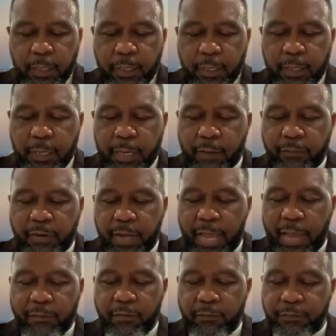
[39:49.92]
Never
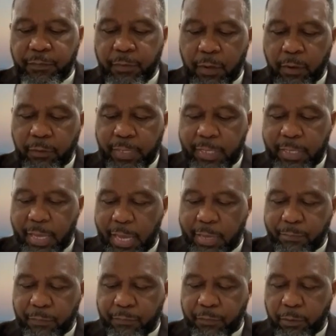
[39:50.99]
having flown a
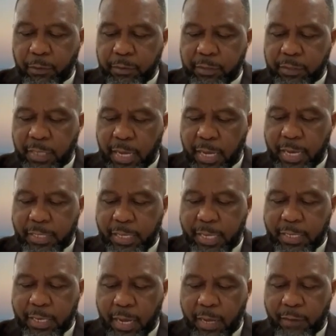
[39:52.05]
kite before, Todd
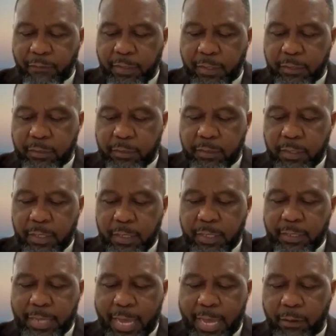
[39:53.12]
had obvious
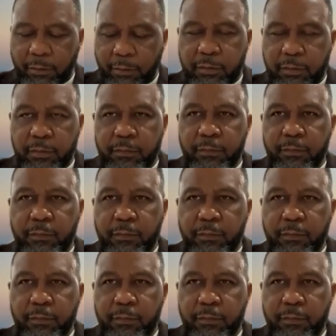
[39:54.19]
doubts